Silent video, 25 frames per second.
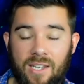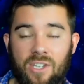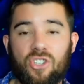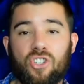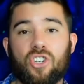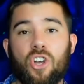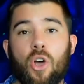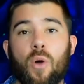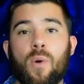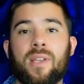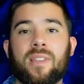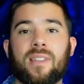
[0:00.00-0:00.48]

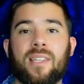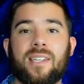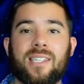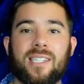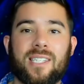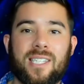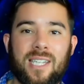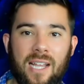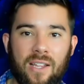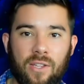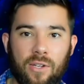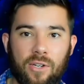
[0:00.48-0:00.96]
showing that
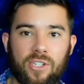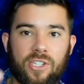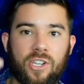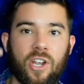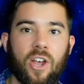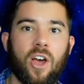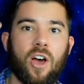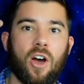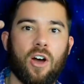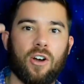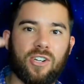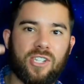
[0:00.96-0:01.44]
sellers
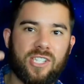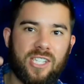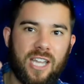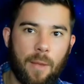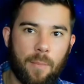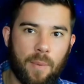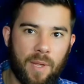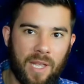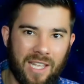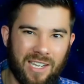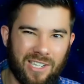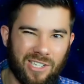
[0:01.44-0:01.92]
are
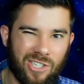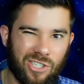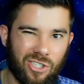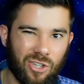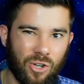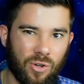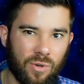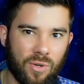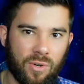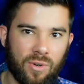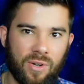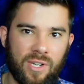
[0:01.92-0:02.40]
stepping in
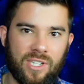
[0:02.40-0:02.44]
sooner